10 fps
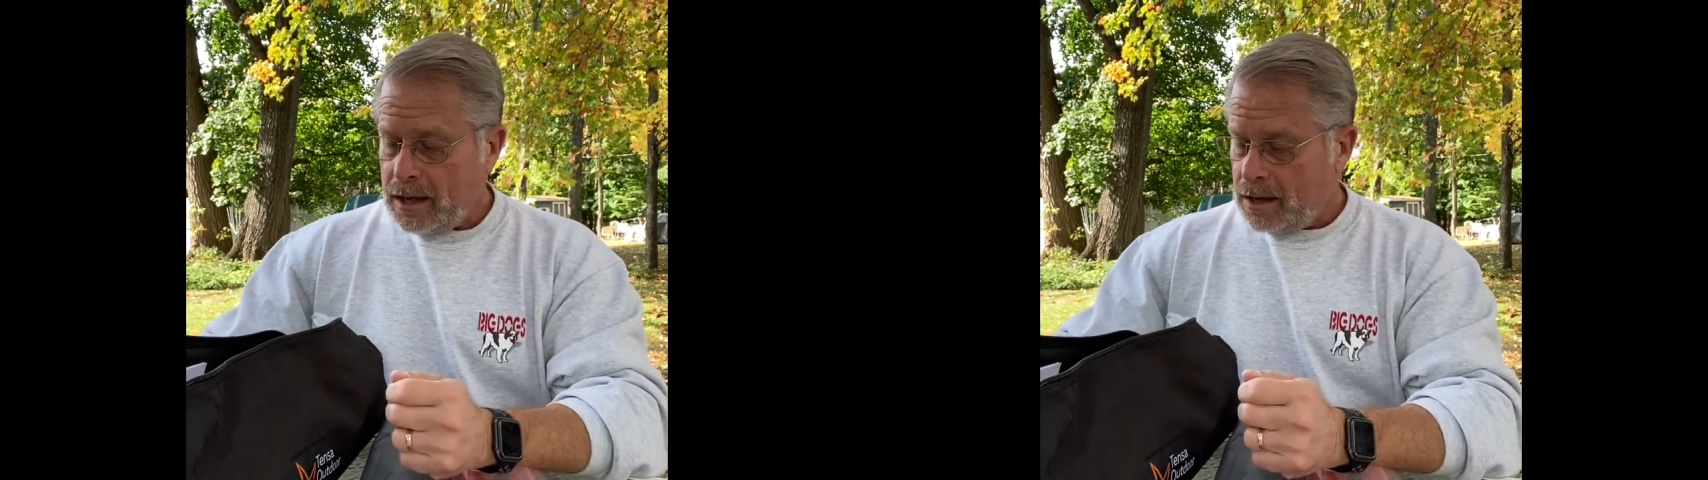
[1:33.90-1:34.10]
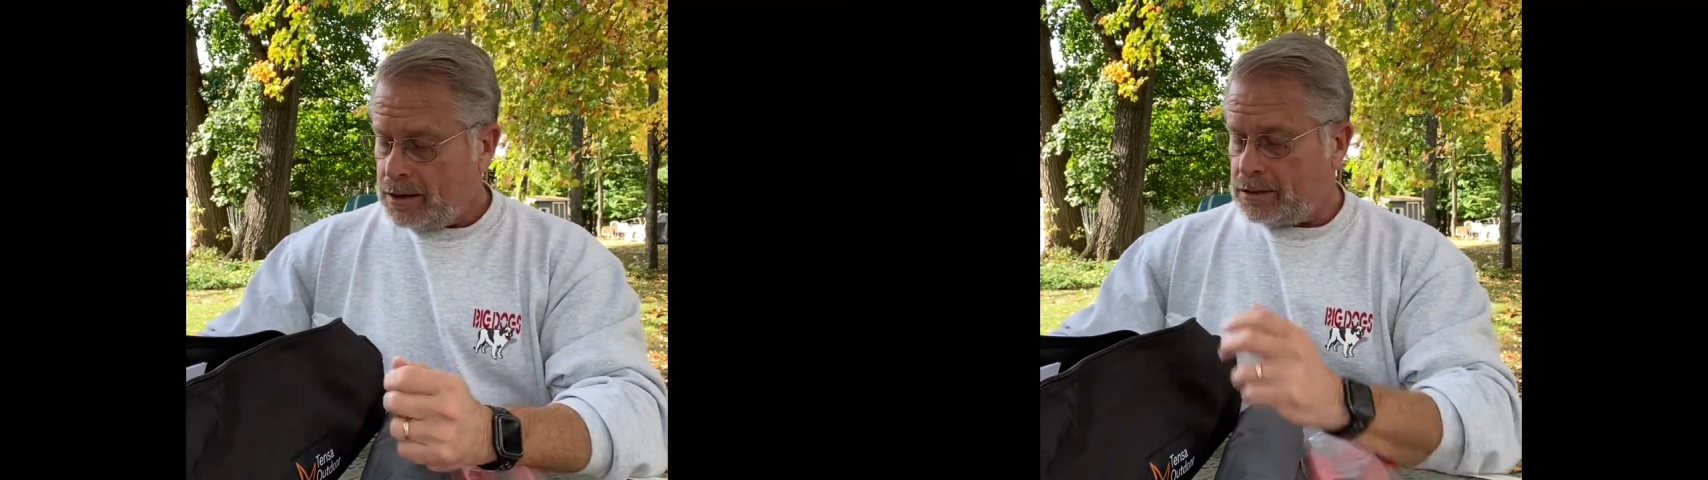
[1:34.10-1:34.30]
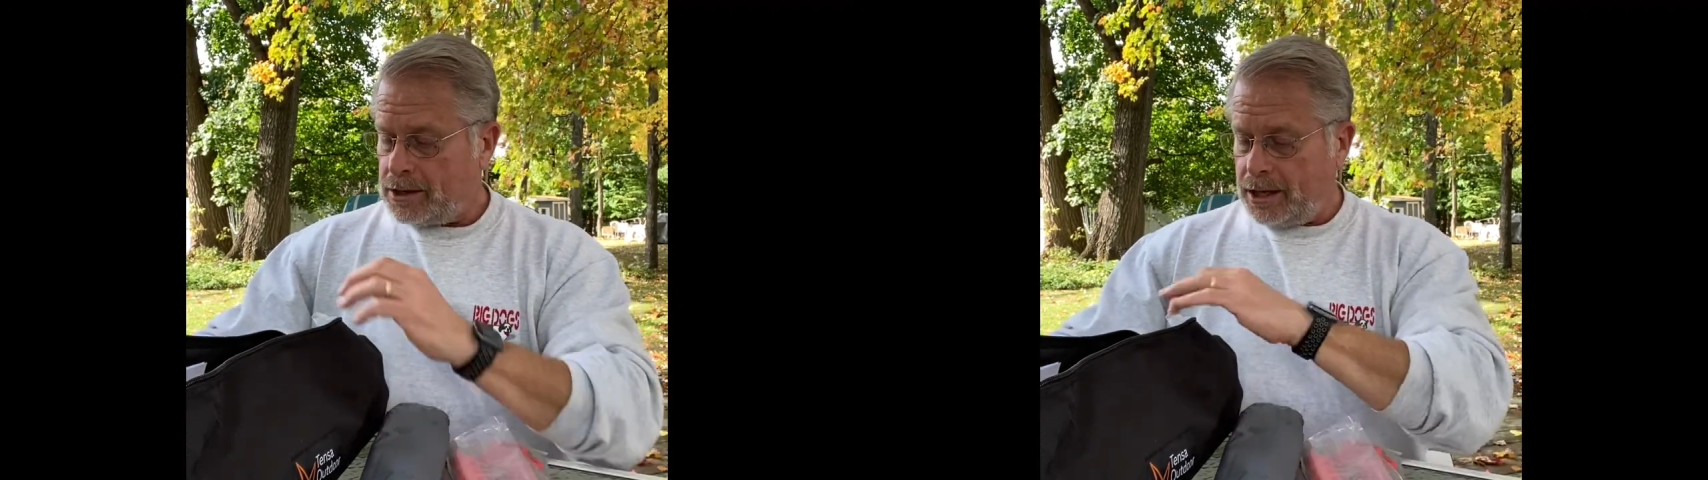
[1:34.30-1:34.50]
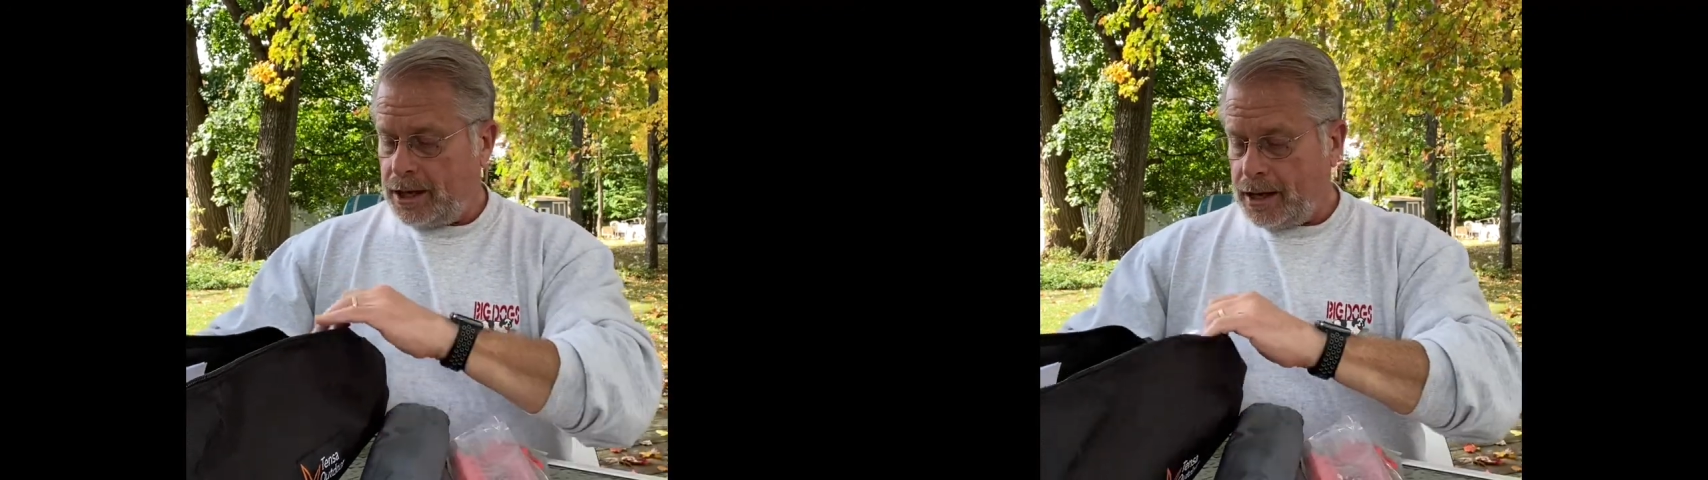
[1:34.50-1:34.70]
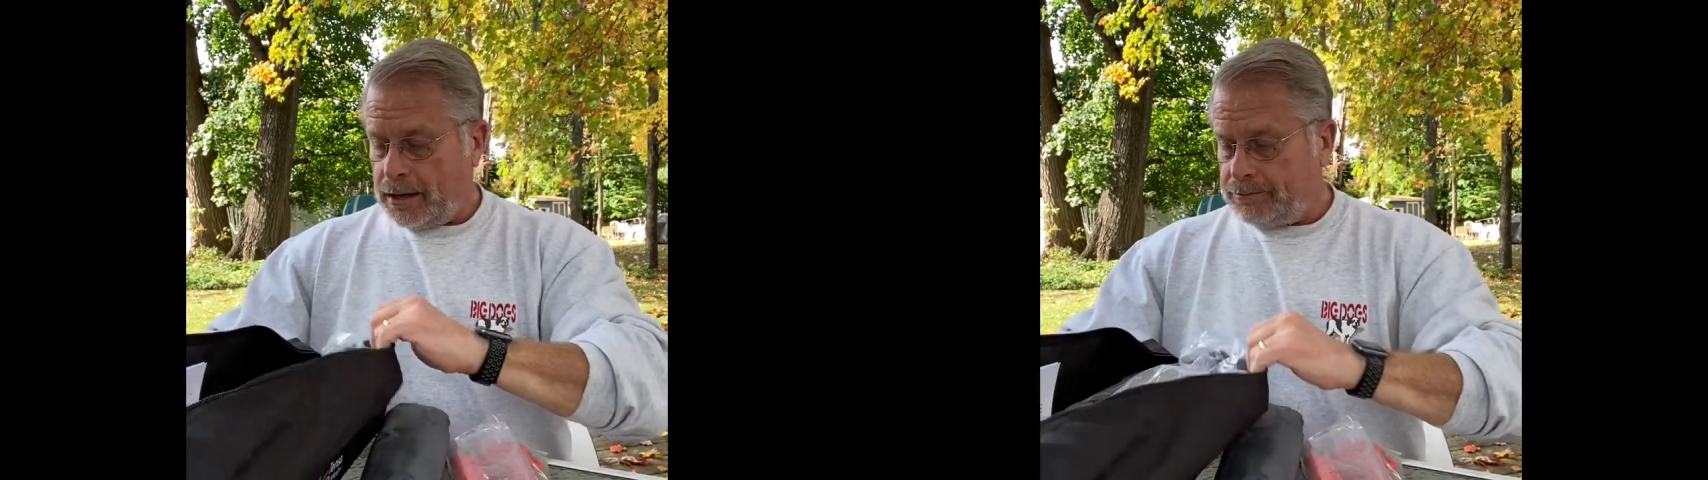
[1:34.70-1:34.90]

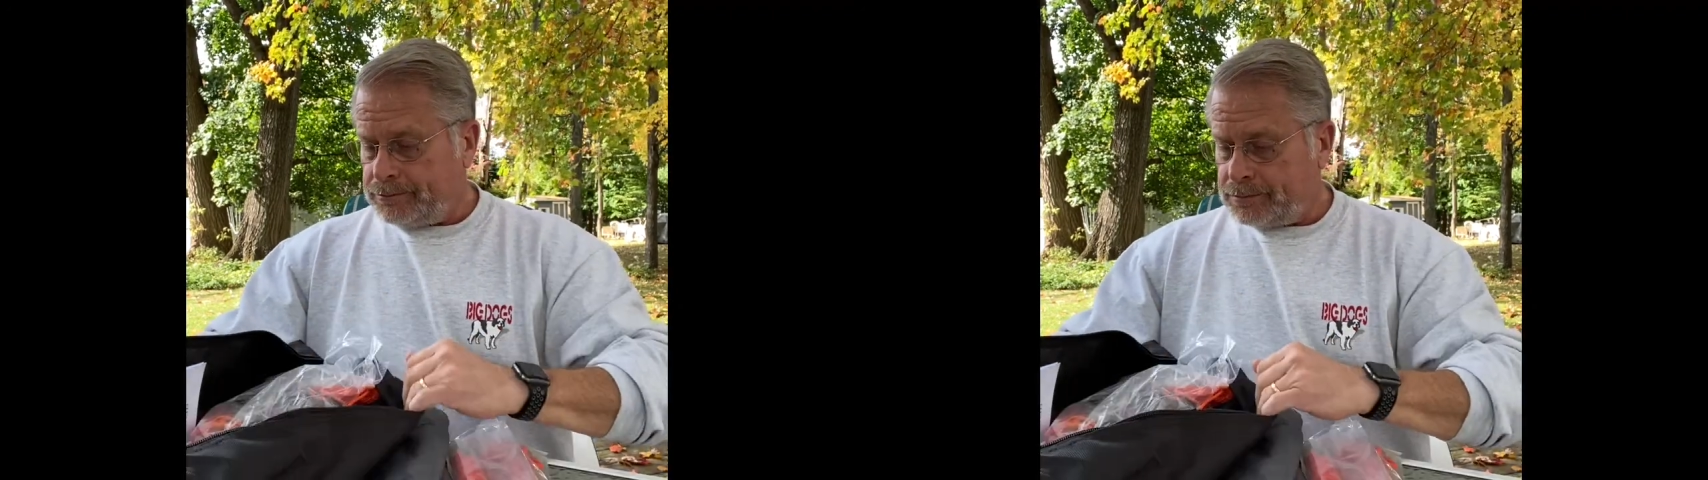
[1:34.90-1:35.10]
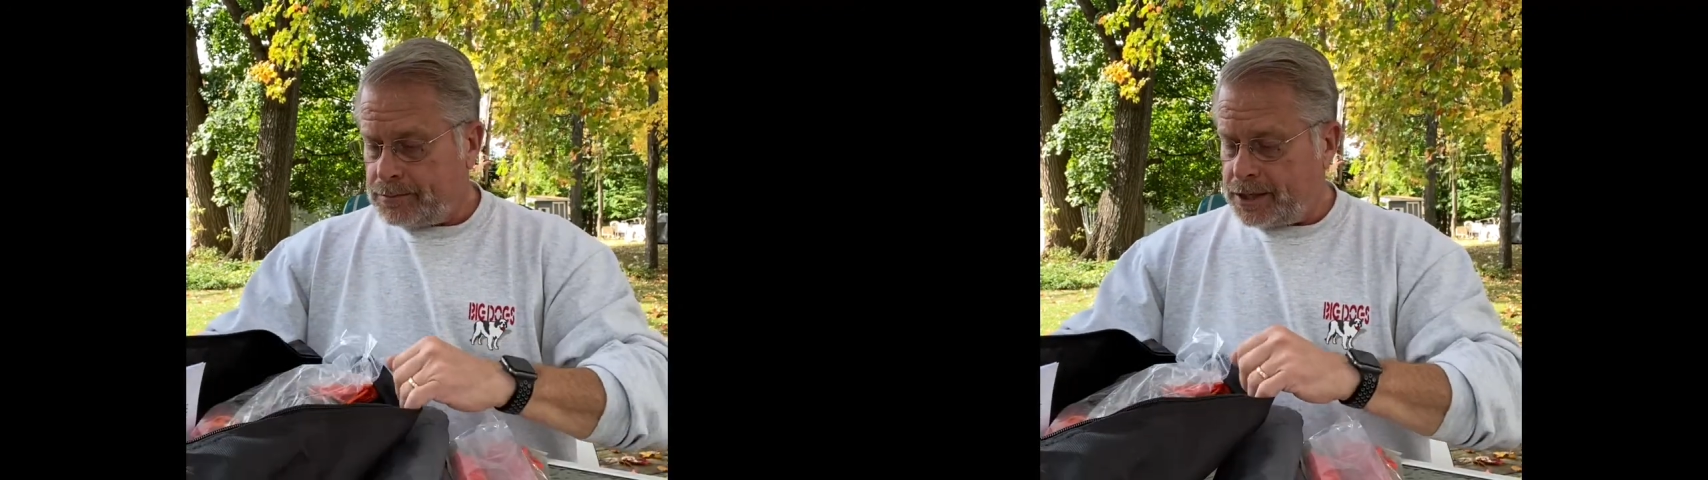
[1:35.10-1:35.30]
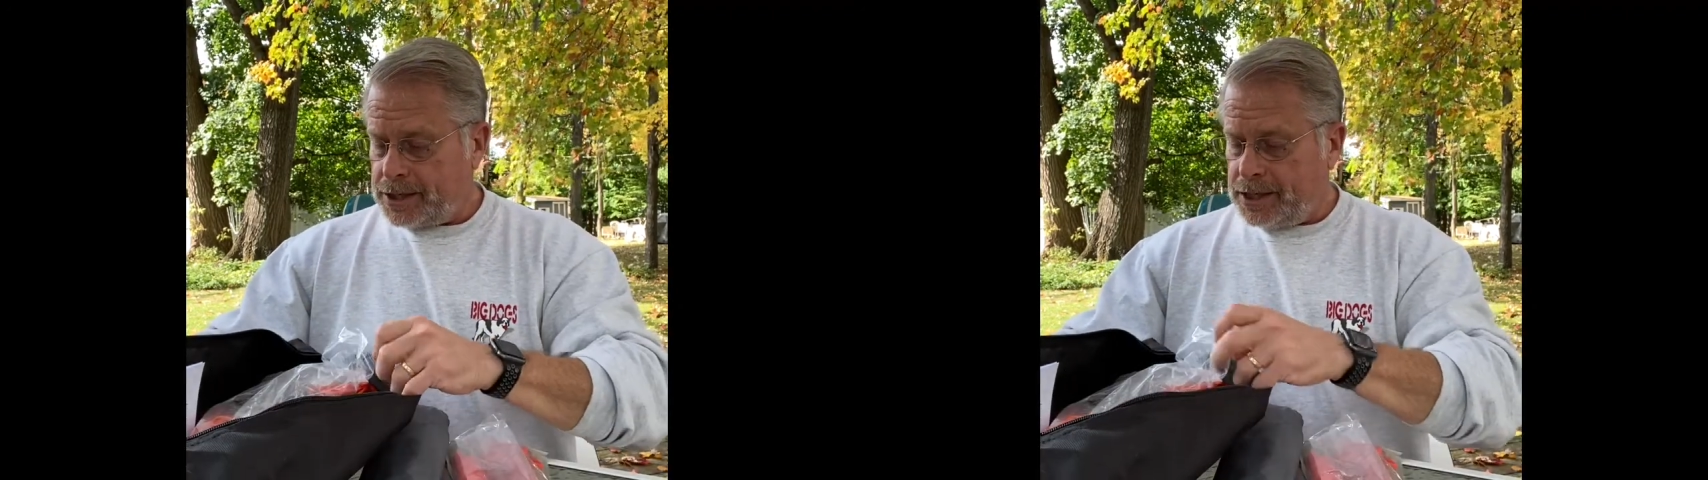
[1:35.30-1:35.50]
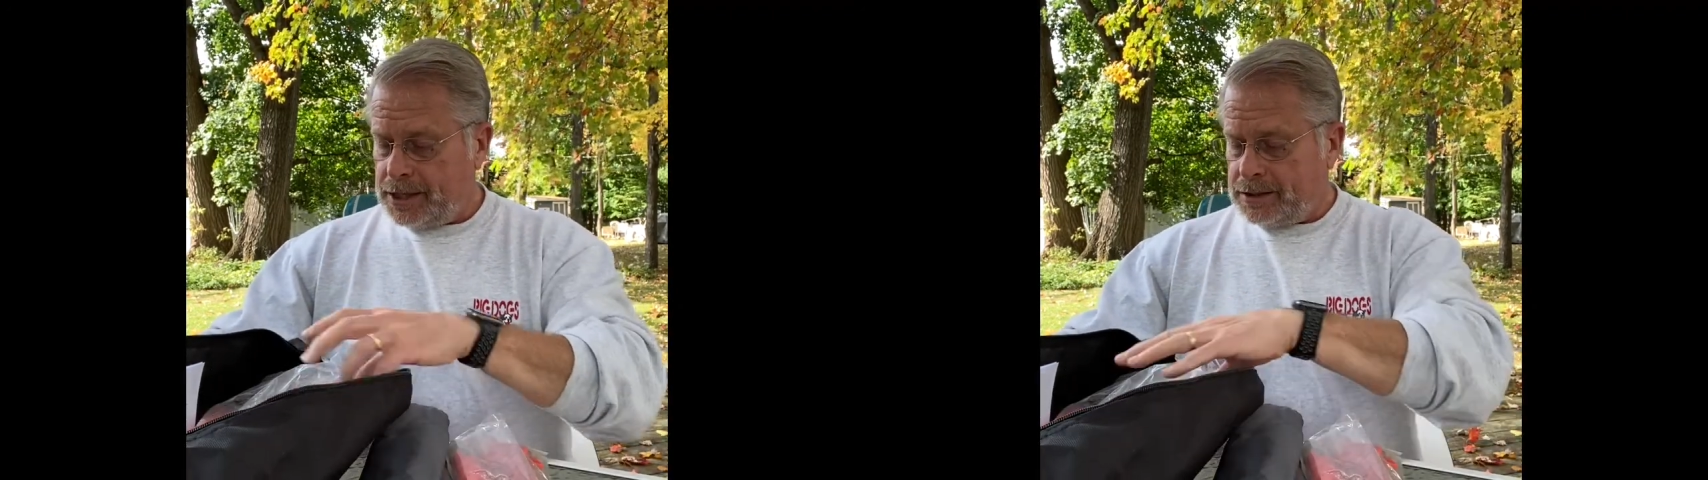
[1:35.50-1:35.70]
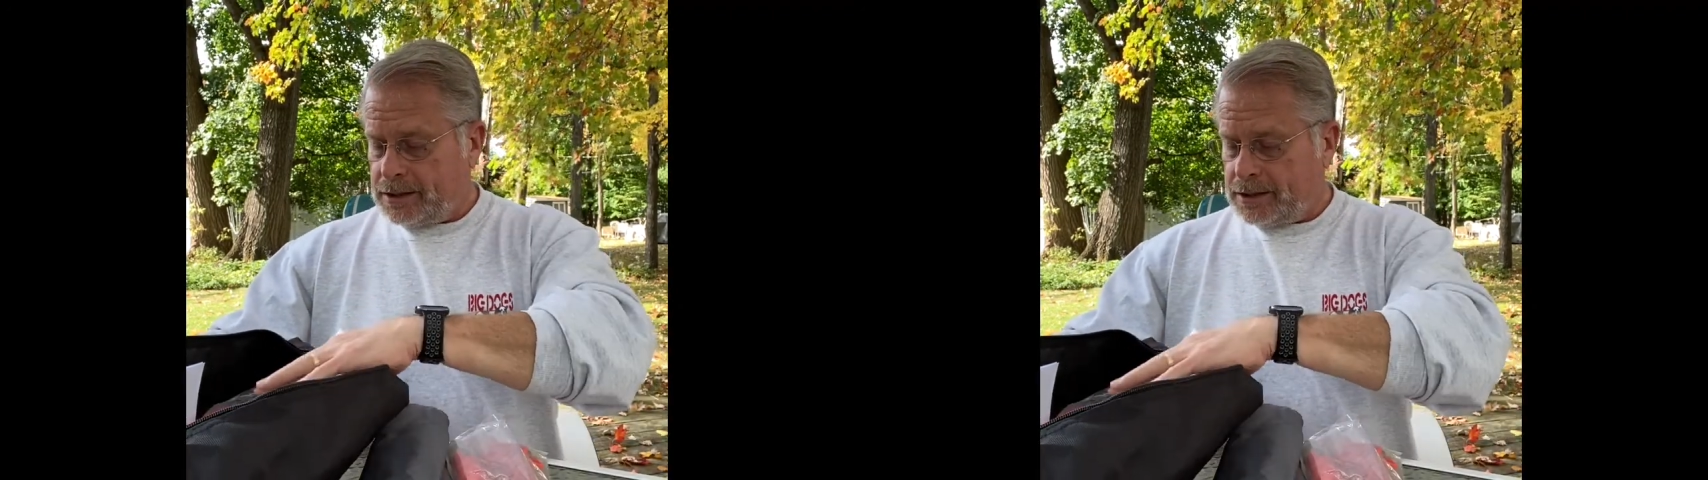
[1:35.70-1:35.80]
the kit